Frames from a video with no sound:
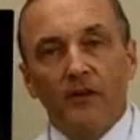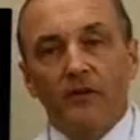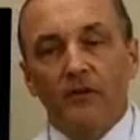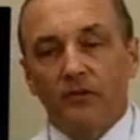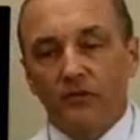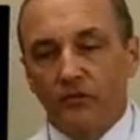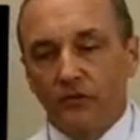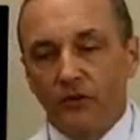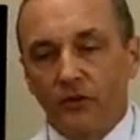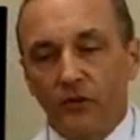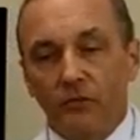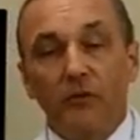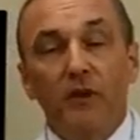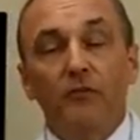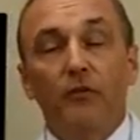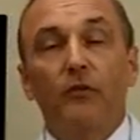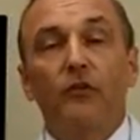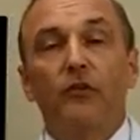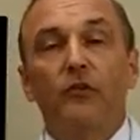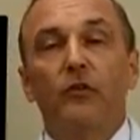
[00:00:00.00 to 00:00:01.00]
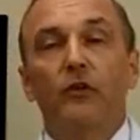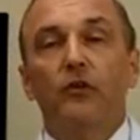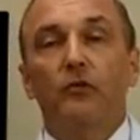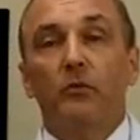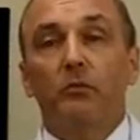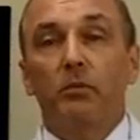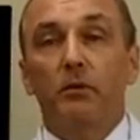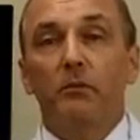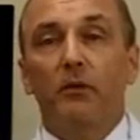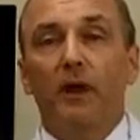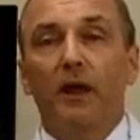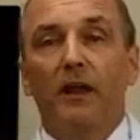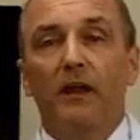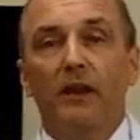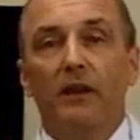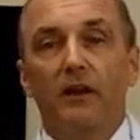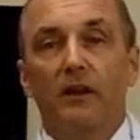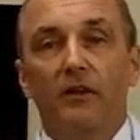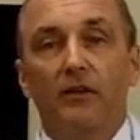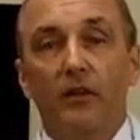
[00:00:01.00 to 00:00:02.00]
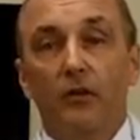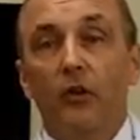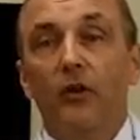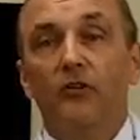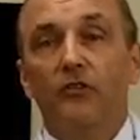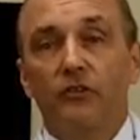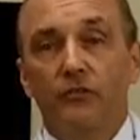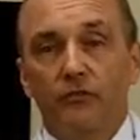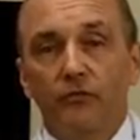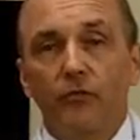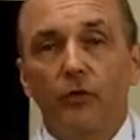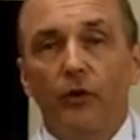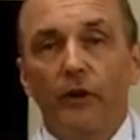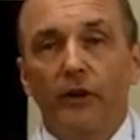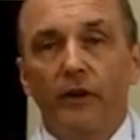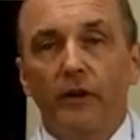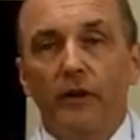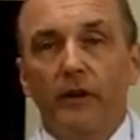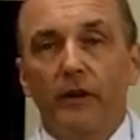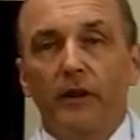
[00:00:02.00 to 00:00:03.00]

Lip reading: So you may have heard stories where people have they lost a foot.